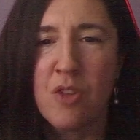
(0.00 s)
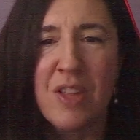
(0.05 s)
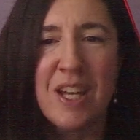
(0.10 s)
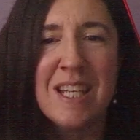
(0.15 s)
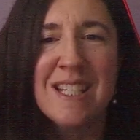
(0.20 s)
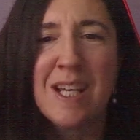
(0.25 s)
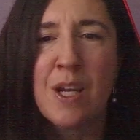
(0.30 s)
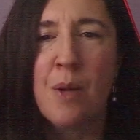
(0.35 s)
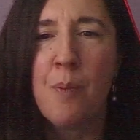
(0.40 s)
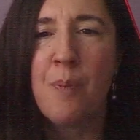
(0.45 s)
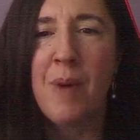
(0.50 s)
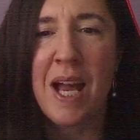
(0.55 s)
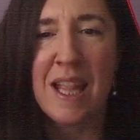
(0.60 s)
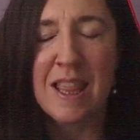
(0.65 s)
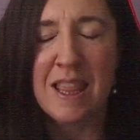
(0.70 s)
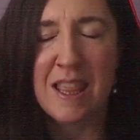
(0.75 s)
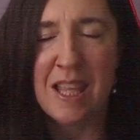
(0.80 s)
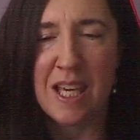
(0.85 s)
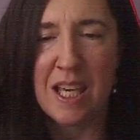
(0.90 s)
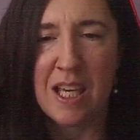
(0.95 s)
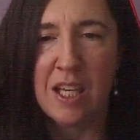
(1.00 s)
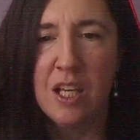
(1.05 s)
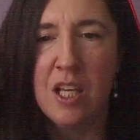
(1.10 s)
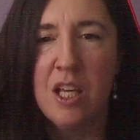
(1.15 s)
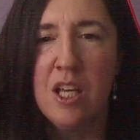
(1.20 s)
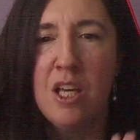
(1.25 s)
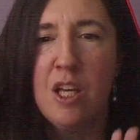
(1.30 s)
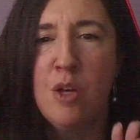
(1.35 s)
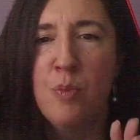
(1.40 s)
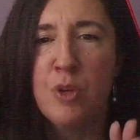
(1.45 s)
That is not a bad thing.
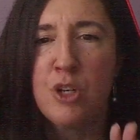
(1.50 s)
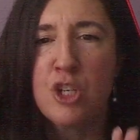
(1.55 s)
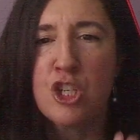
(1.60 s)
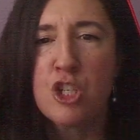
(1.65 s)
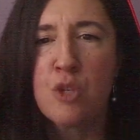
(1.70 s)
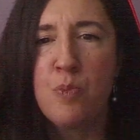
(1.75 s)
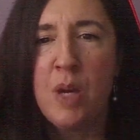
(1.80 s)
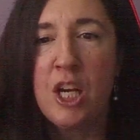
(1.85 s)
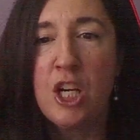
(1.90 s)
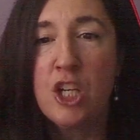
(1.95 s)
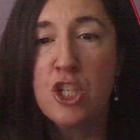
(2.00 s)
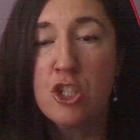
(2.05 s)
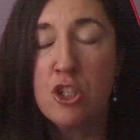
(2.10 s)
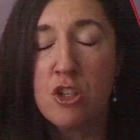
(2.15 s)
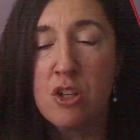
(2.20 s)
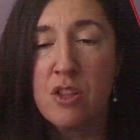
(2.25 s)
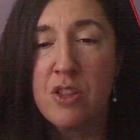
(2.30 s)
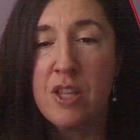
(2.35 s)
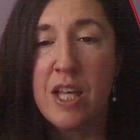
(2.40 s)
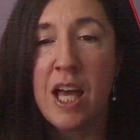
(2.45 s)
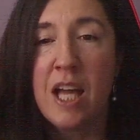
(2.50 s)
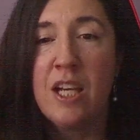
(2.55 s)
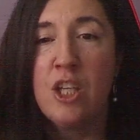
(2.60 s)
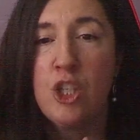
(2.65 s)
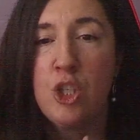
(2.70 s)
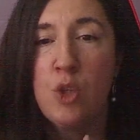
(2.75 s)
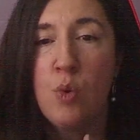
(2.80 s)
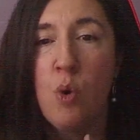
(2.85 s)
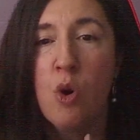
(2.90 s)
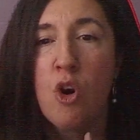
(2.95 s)
But just make sure that
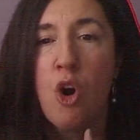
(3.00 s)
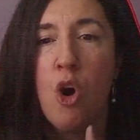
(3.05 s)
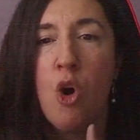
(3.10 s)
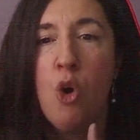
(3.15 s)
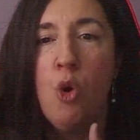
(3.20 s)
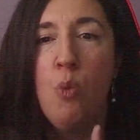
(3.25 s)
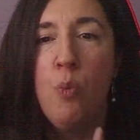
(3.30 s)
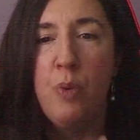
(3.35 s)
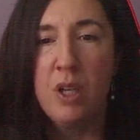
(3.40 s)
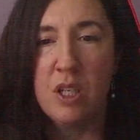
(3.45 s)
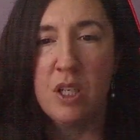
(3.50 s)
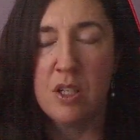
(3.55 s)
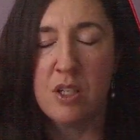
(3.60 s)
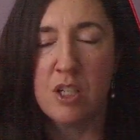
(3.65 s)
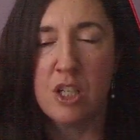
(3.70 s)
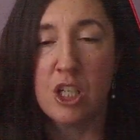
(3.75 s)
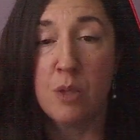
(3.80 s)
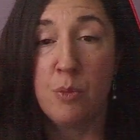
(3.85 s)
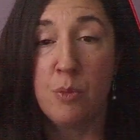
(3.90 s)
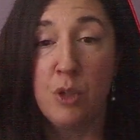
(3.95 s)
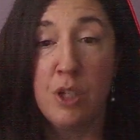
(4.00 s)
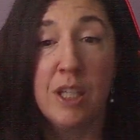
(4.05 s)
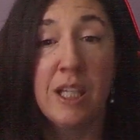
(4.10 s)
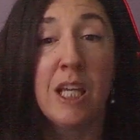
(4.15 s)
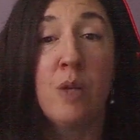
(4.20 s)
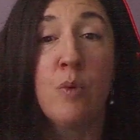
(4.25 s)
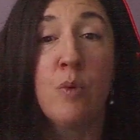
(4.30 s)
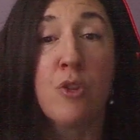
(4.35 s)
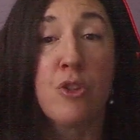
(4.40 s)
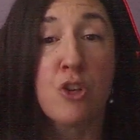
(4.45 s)
you are open to
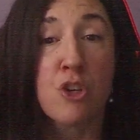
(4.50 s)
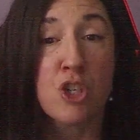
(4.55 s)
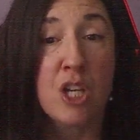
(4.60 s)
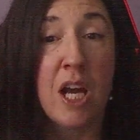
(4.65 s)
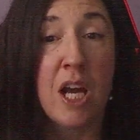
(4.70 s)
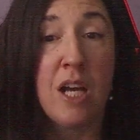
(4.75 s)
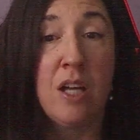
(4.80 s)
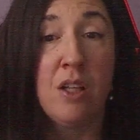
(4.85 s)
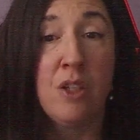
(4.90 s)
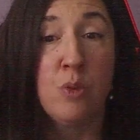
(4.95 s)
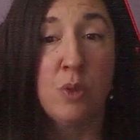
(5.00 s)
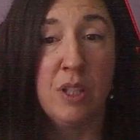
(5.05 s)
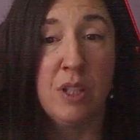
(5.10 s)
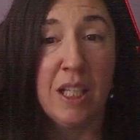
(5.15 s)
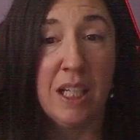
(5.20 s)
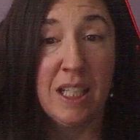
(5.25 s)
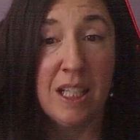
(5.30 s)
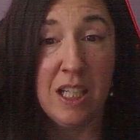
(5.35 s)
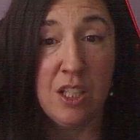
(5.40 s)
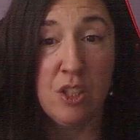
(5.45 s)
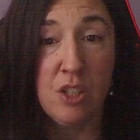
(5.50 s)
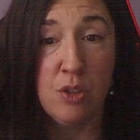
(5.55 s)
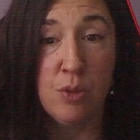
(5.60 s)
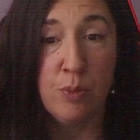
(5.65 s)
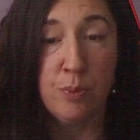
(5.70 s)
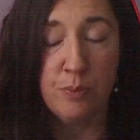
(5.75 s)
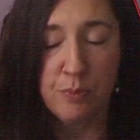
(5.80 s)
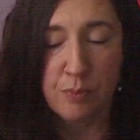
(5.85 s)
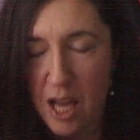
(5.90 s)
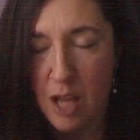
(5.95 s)
communicating with their child when they need you,
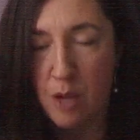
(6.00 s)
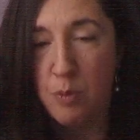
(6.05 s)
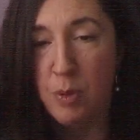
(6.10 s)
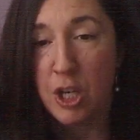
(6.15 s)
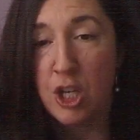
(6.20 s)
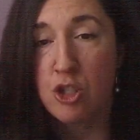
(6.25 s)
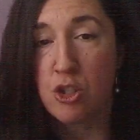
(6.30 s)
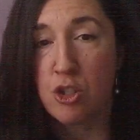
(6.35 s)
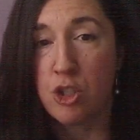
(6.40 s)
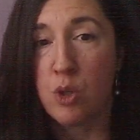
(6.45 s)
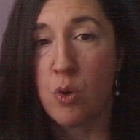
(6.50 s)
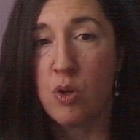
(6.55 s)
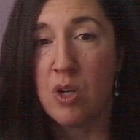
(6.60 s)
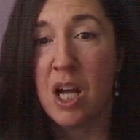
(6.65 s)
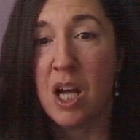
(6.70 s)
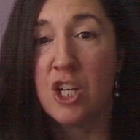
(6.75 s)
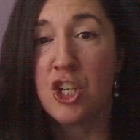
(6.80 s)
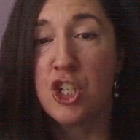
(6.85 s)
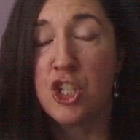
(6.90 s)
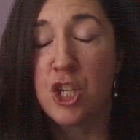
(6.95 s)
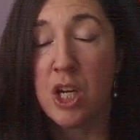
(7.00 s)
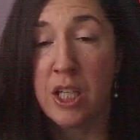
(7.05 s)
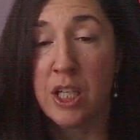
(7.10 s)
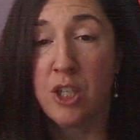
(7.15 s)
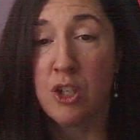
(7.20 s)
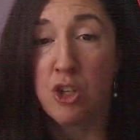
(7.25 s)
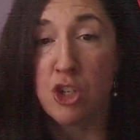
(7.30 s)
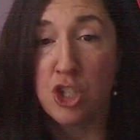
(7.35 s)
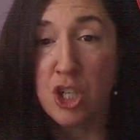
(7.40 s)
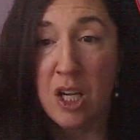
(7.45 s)
and make sure you're not shutting
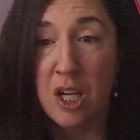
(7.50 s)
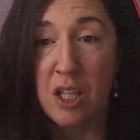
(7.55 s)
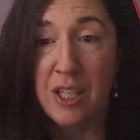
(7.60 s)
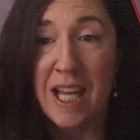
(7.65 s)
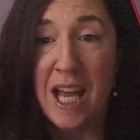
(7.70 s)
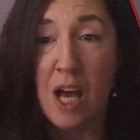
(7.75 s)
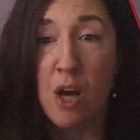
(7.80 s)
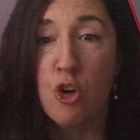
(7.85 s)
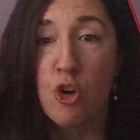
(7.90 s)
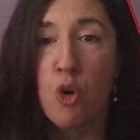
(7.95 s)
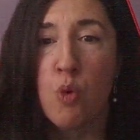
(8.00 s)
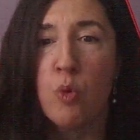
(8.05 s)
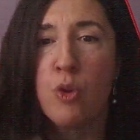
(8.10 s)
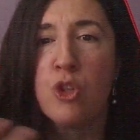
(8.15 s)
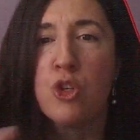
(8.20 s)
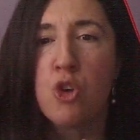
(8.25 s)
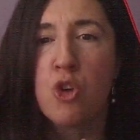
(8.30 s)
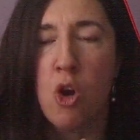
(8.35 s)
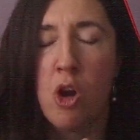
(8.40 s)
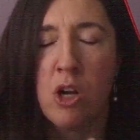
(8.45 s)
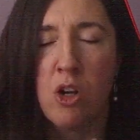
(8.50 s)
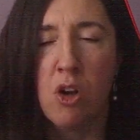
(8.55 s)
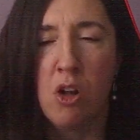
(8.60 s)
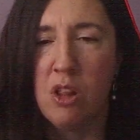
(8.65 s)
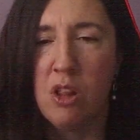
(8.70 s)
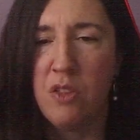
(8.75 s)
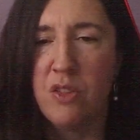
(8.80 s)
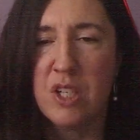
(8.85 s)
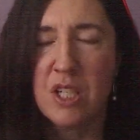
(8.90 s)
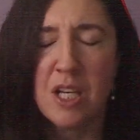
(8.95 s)
your child out or withdrawing
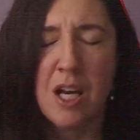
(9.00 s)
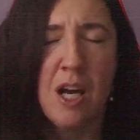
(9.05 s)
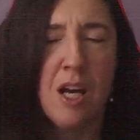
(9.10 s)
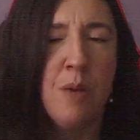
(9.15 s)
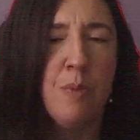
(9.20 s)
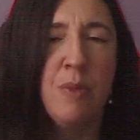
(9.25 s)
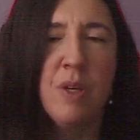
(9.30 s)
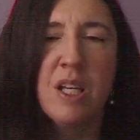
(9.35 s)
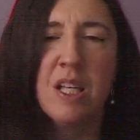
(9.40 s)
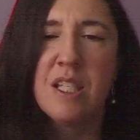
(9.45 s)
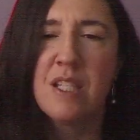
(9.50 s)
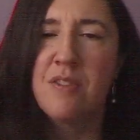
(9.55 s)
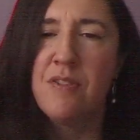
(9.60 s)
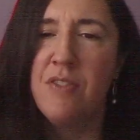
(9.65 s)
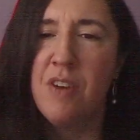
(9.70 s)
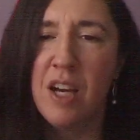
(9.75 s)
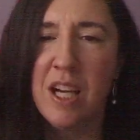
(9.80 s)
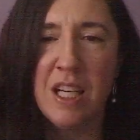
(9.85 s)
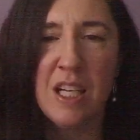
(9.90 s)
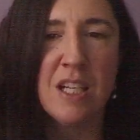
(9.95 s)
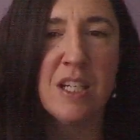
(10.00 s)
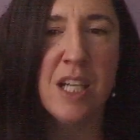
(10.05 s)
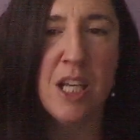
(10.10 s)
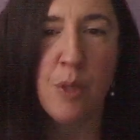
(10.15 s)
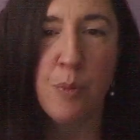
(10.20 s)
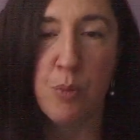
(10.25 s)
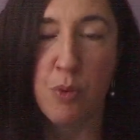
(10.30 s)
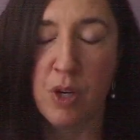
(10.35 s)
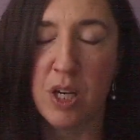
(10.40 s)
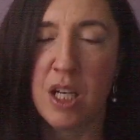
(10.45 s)
all of the time. It's fine to
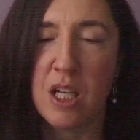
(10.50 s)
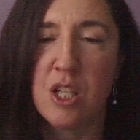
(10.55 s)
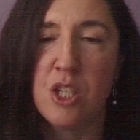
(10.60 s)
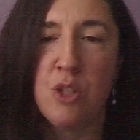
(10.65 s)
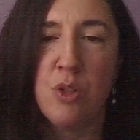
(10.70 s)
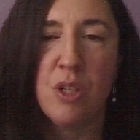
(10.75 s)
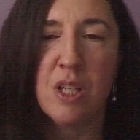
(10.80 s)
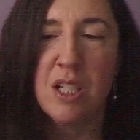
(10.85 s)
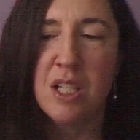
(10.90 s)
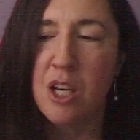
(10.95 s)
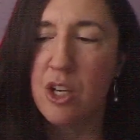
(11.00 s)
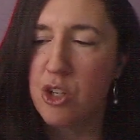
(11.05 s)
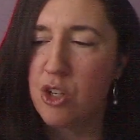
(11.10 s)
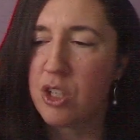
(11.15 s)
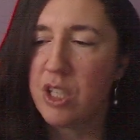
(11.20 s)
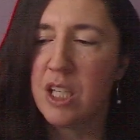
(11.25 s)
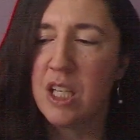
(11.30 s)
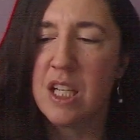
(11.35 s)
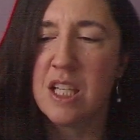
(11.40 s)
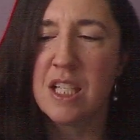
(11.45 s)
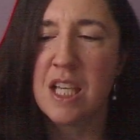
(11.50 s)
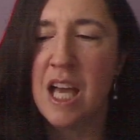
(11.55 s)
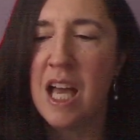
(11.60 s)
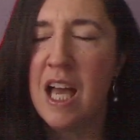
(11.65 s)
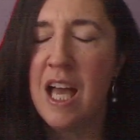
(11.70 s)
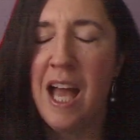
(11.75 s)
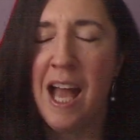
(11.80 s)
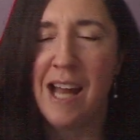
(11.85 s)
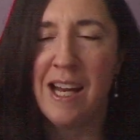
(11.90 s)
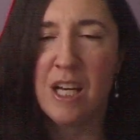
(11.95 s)
take breaks. You can tell your kids,
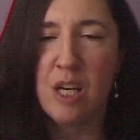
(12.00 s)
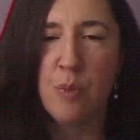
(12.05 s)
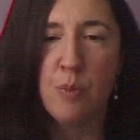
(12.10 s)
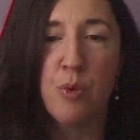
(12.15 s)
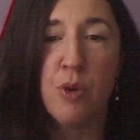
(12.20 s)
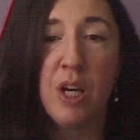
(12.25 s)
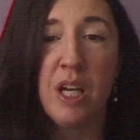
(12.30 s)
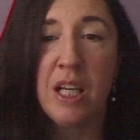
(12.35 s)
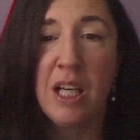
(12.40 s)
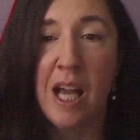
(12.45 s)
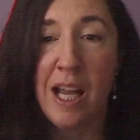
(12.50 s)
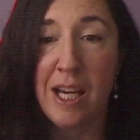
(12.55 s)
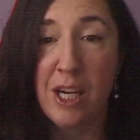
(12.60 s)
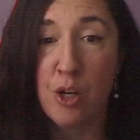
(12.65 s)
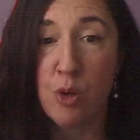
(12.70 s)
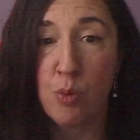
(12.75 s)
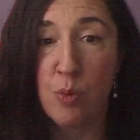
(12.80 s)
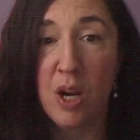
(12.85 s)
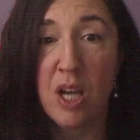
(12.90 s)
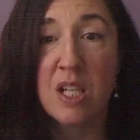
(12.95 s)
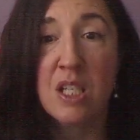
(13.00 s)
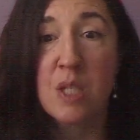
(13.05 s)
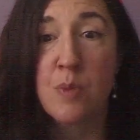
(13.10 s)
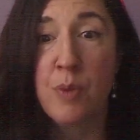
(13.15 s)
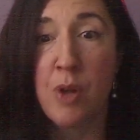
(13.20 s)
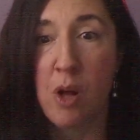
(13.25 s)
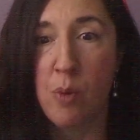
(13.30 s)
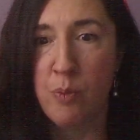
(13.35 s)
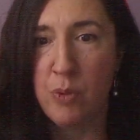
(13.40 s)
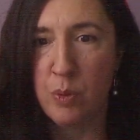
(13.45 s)
I need a break, I need a rest, but
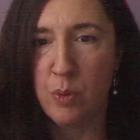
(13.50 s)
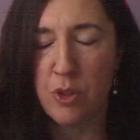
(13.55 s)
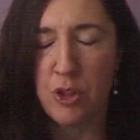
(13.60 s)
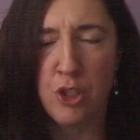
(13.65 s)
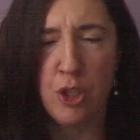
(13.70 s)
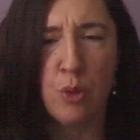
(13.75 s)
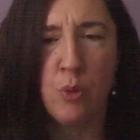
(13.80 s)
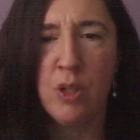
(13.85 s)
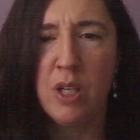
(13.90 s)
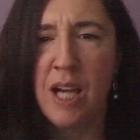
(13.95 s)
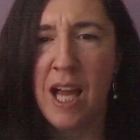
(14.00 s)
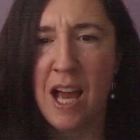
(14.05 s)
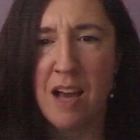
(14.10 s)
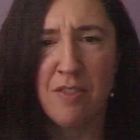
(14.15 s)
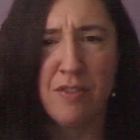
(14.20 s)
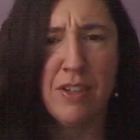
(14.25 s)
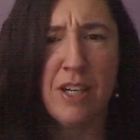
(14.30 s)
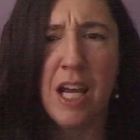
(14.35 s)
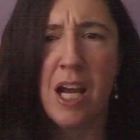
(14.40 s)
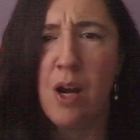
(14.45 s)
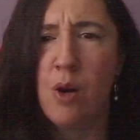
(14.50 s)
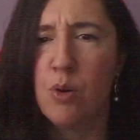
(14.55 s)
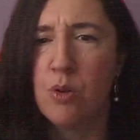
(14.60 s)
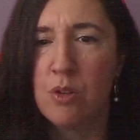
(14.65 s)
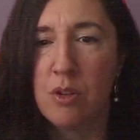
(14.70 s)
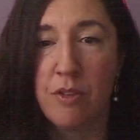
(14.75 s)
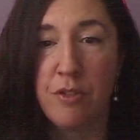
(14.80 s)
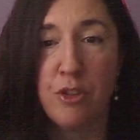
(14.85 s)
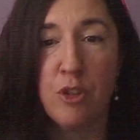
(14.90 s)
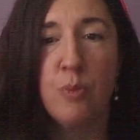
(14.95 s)
I'll be with you in half an hour or
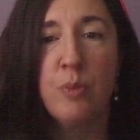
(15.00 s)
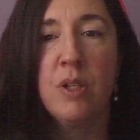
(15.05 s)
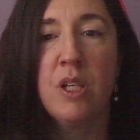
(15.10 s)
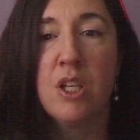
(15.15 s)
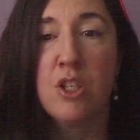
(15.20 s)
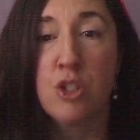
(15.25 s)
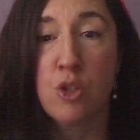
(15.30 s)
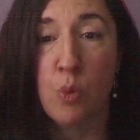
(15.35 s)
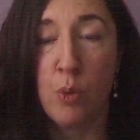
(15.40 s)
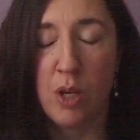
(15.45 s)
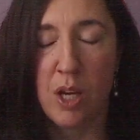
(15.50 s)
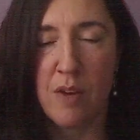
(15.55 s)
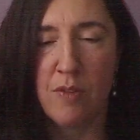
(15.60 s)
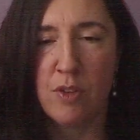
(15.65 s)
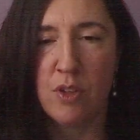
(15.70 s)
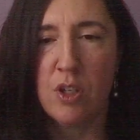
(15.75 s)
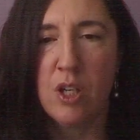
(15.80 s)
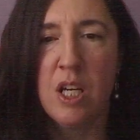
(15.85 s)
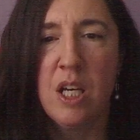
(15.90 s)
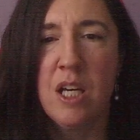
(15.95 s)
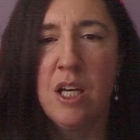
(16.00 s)
a few minutes or whatever.